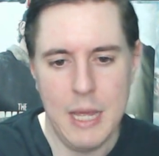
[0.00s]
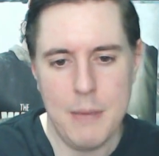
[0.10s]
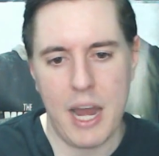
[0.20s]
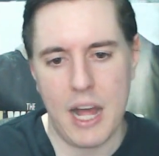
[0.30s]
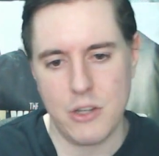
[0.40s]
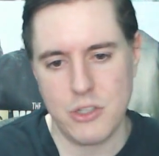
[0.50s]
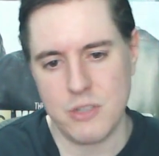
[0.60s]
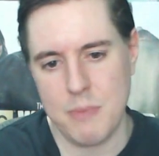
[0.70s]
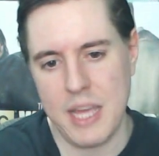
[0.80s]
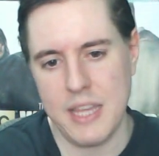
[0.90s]
But I'll
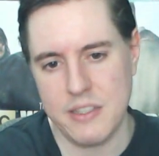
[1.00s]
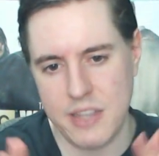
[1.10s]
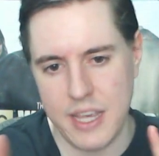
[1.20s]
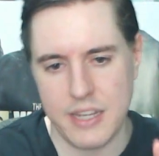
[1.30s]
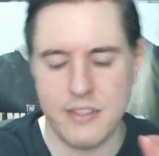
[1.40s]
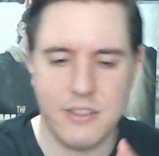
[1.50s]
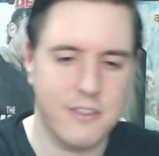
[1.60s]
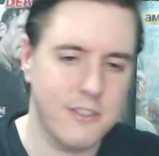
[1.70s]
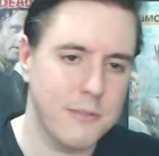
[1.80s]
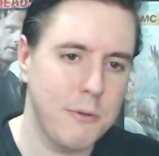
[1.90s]
just mainly say, because
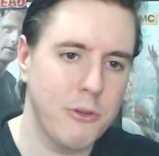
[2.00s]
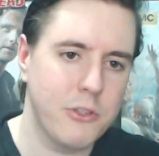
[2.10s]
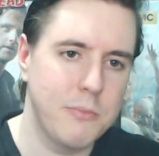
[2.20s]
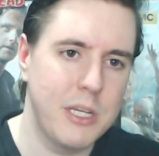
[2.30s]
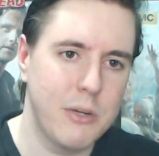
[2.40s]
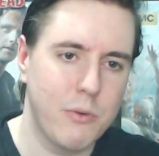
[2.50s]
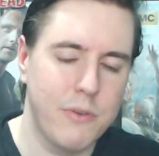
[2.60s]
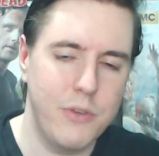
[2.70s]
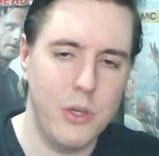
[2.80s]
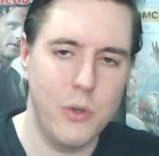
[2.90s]
this is supposed to be a
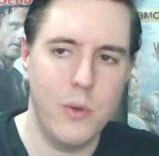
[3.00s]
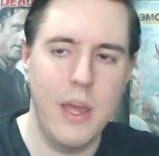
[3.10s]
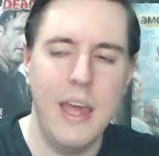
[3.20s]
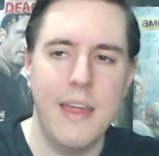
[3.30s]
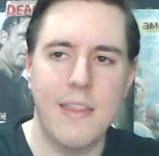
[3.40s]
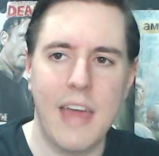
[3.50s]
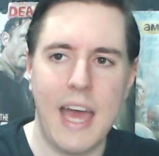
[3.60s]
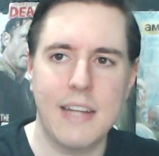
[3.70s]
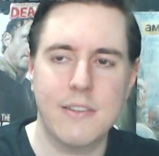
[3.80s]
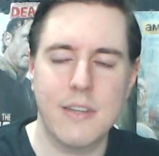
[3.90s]
review,
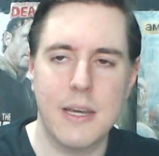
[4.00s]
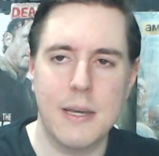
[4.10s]
that